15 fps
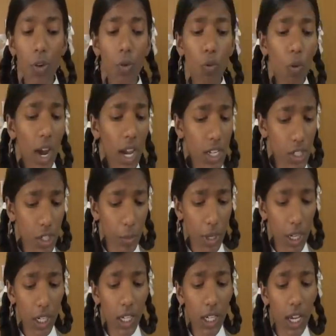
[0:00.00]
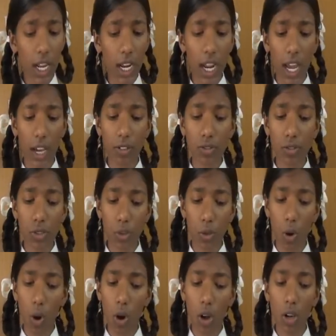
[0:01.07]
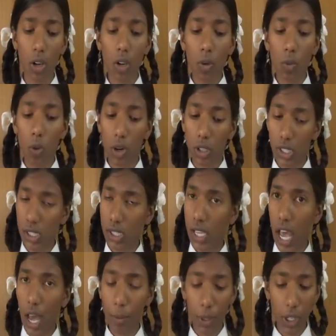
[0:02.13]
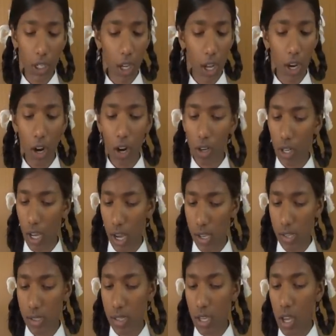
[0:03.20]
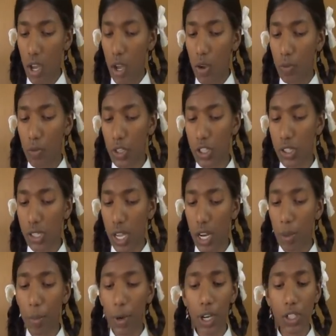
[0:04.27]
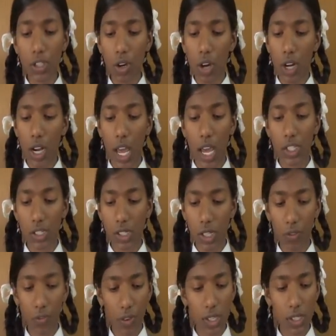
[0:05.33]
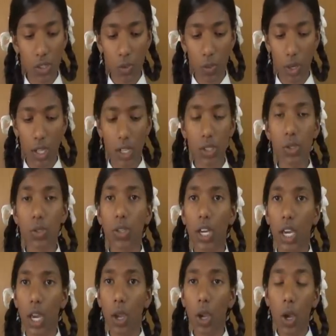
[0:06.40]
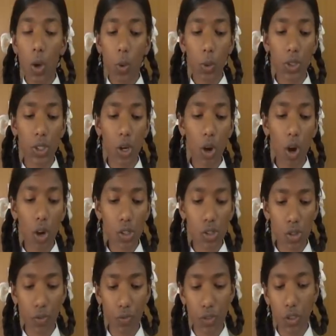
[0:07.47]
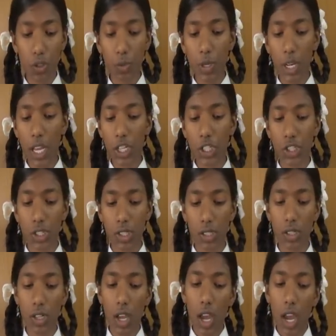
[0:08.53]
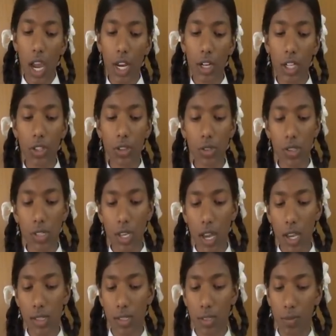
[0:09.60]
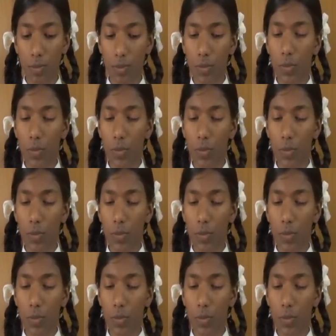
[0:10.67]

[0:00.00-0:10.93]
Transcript: While remaining alive to all what is happening around us, we celebrate our national festival today with a lot of jubilation and enthusiasm.